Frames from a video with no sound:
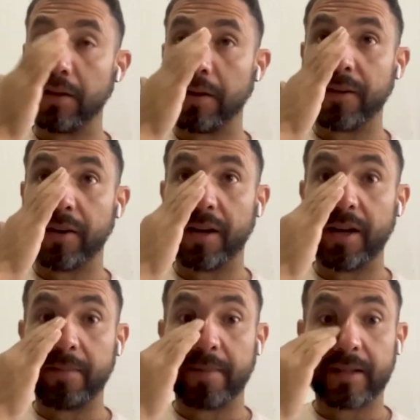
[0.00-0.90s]
don't know if you
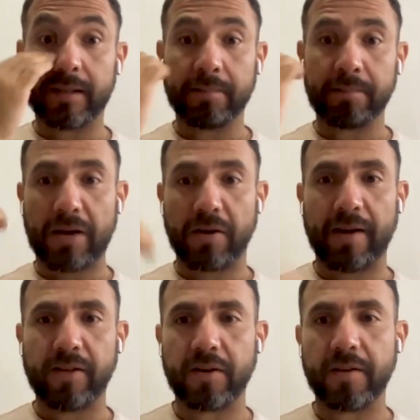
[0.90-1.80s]
heard, but Paco,
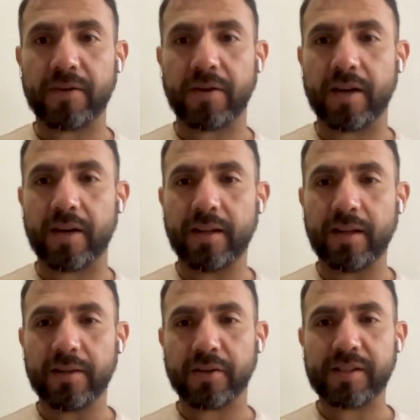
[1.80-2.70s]
I don't know if you heard.
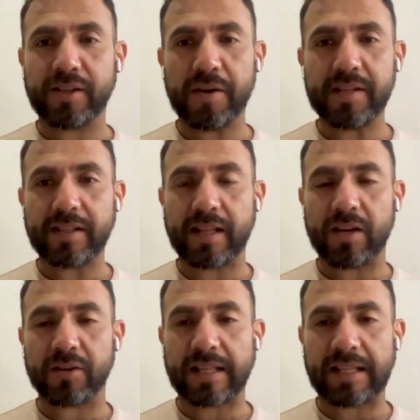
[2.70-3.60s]
No sé si oíste
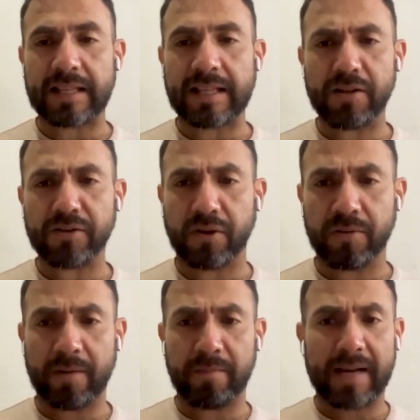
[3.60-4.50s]
de los atentados que
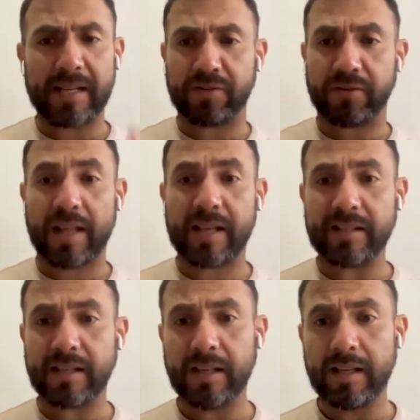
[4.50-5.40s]
hubo en varias
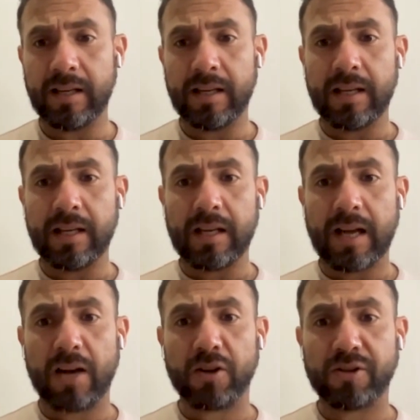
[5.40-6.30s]
ciudades
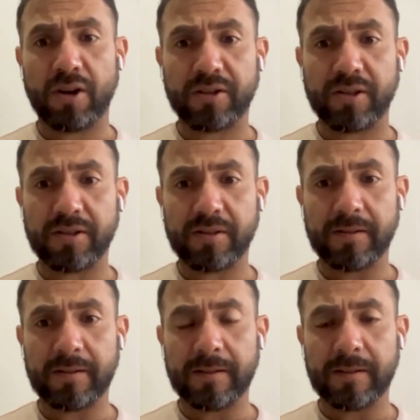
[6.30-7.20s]
a los Oxxos.